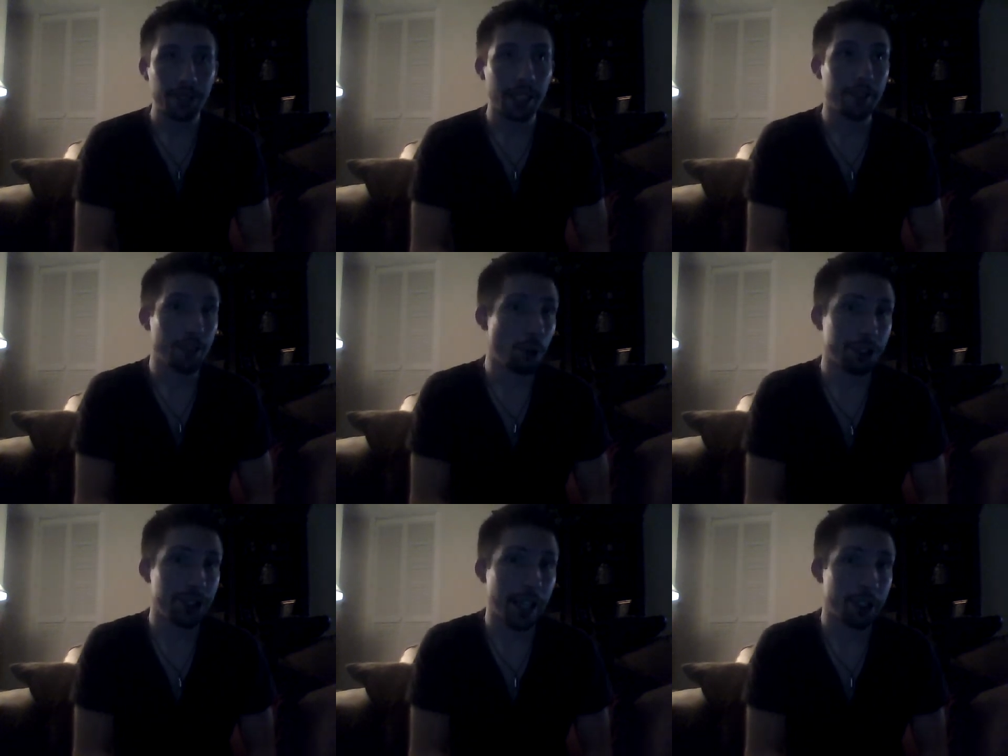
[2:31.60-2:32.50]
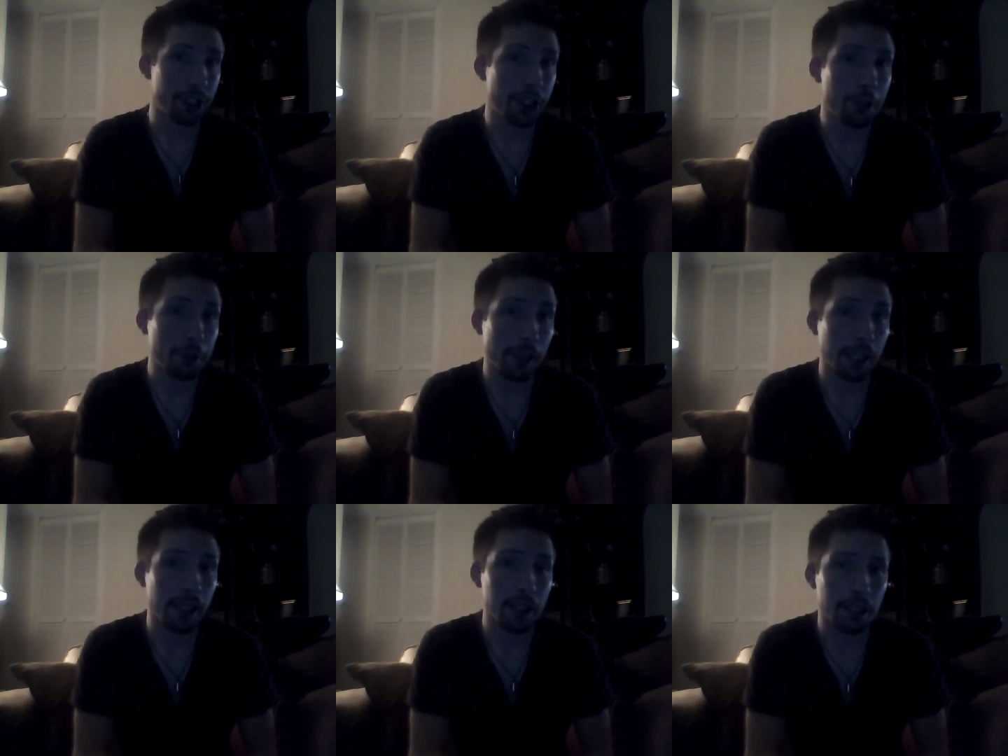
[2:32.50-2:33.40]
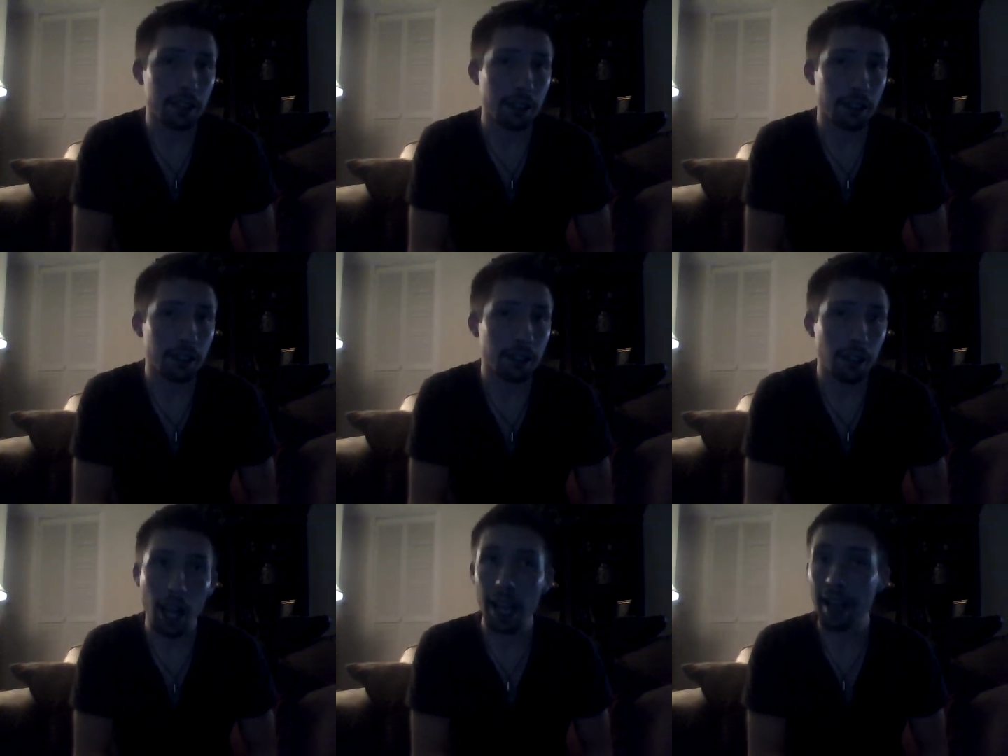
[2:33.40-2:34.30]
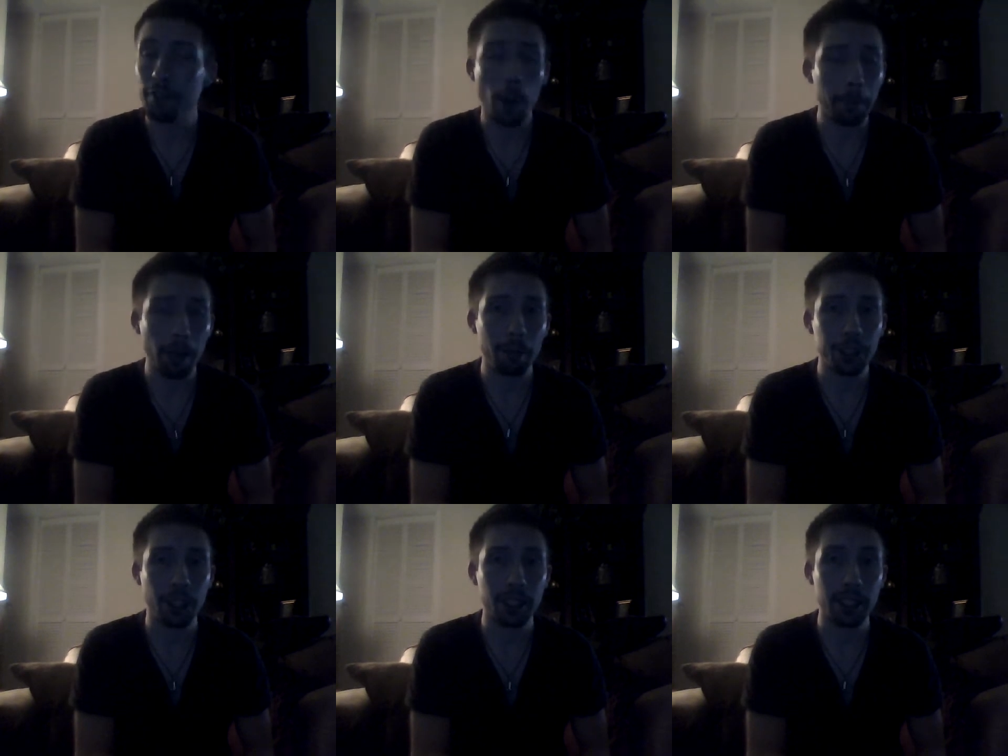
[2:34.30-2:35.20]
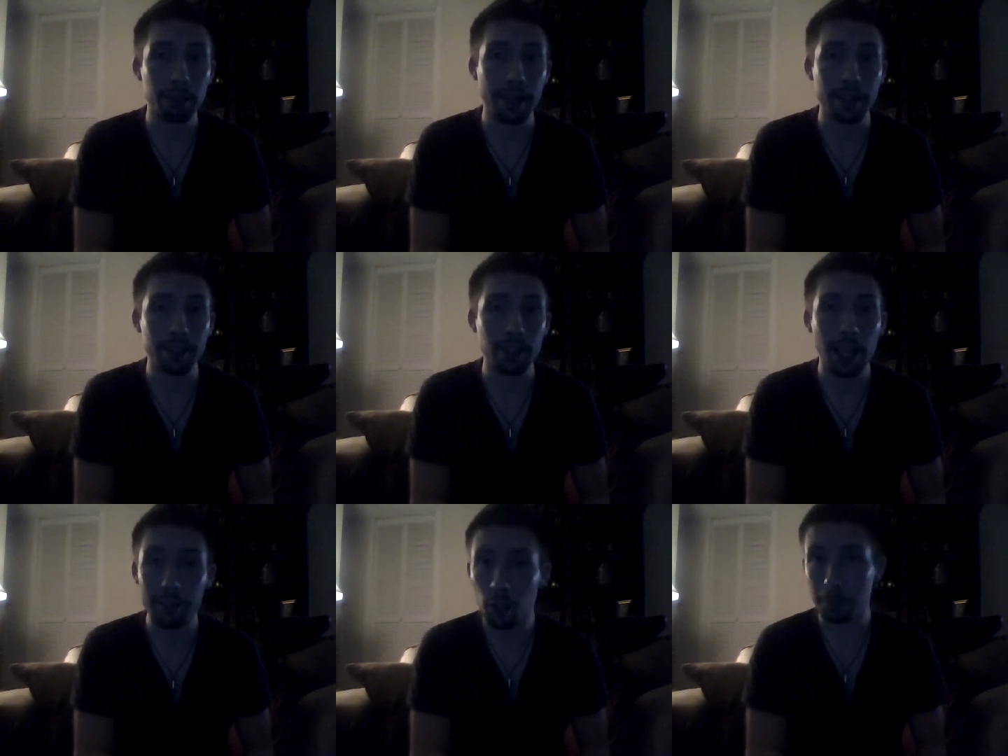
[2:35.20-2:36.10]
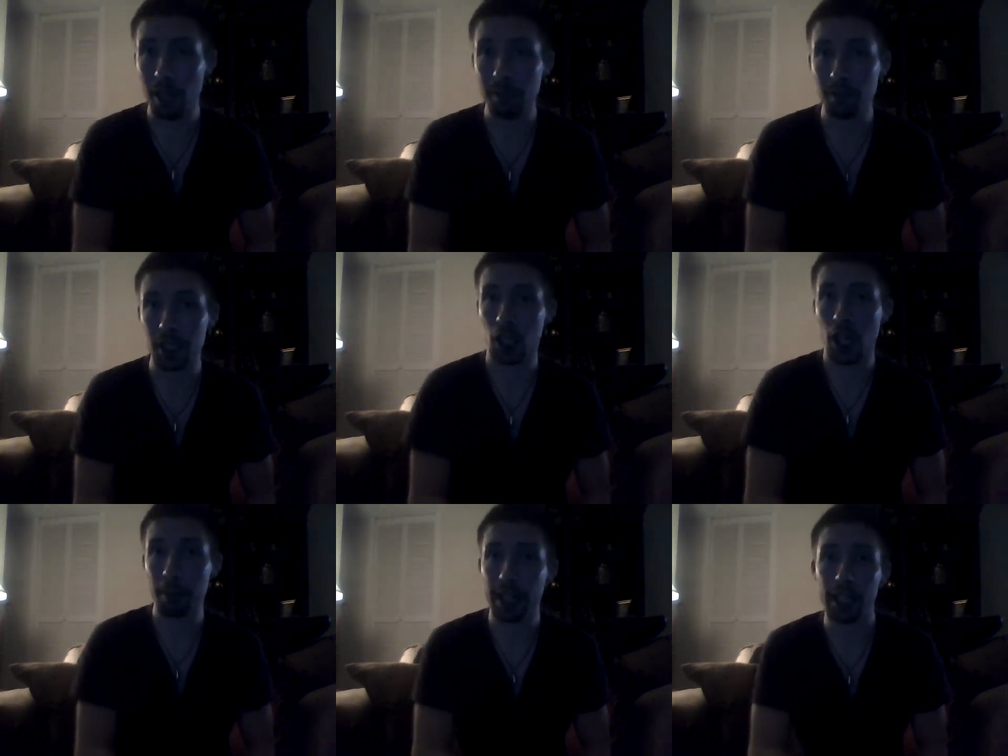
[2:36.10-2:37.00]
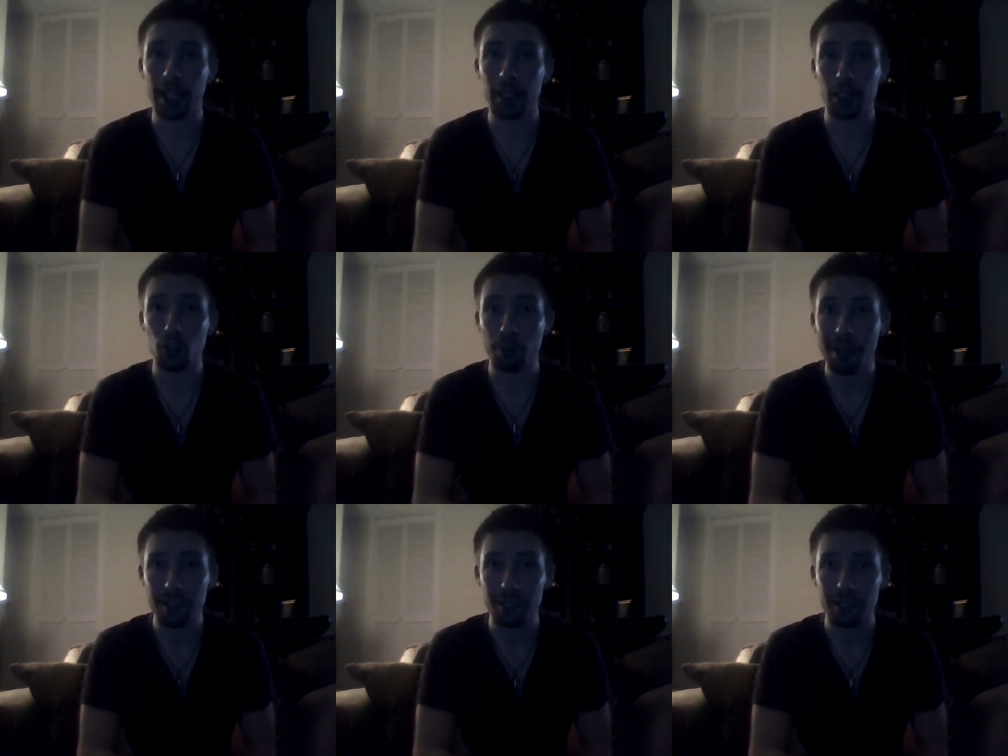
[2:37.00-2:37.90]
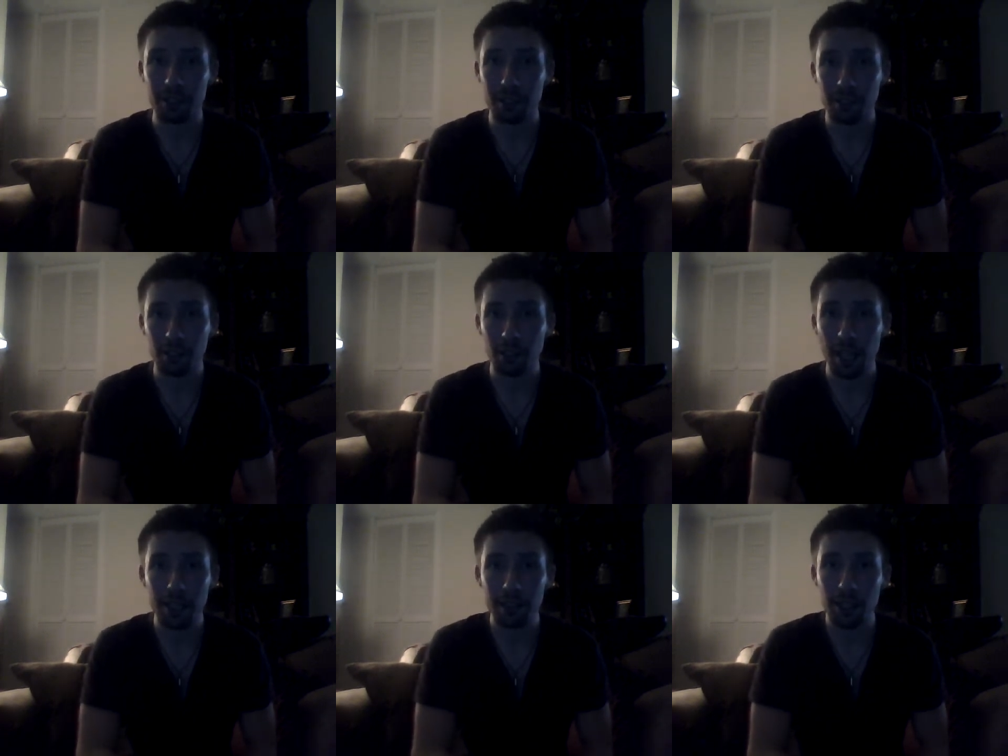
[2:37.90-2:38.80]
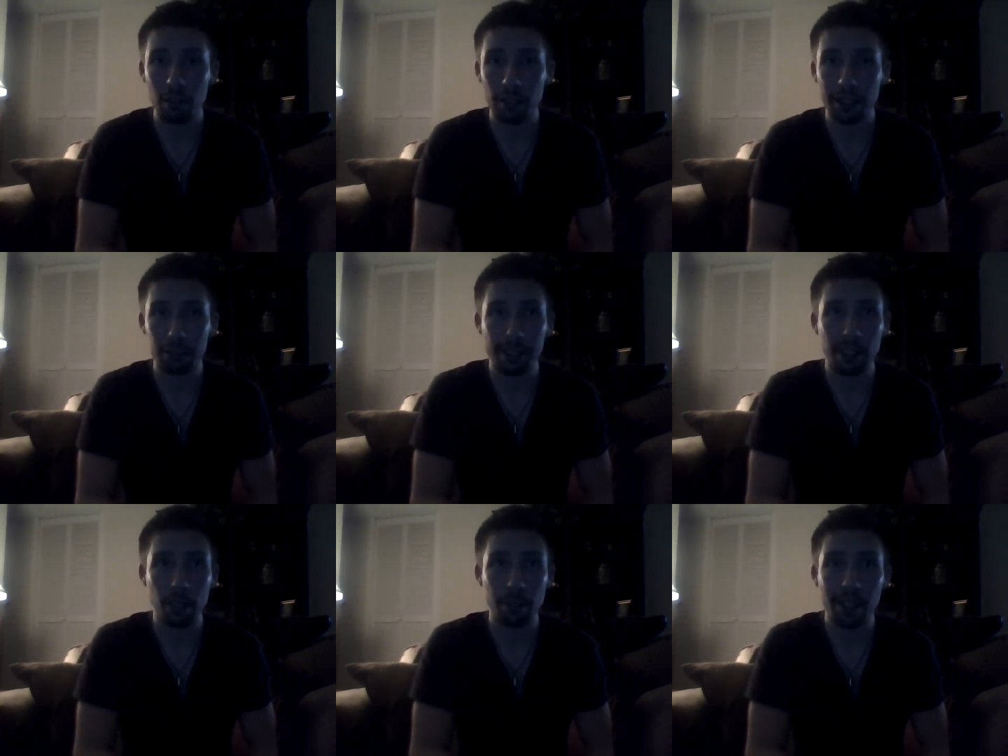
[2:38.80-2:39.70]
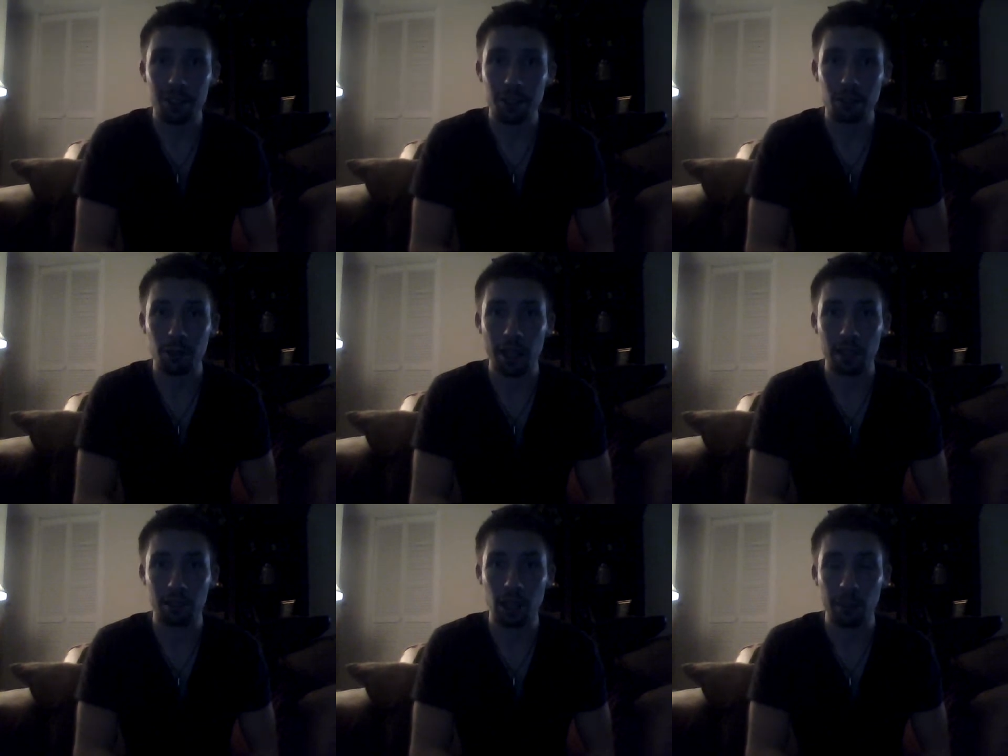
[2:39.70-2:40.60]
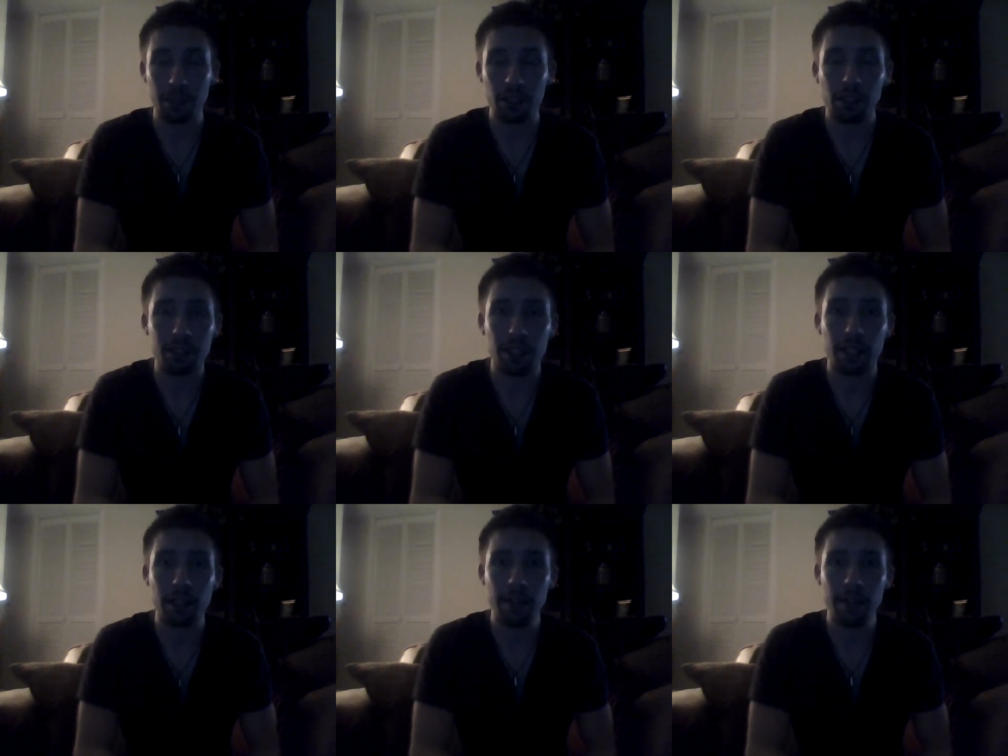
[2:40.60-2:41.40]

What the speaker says: If you were to say, excuse me, I have no problem sharing that space. I have no problem accommodating your presence, as I would expect anybody else to out of common courtesy.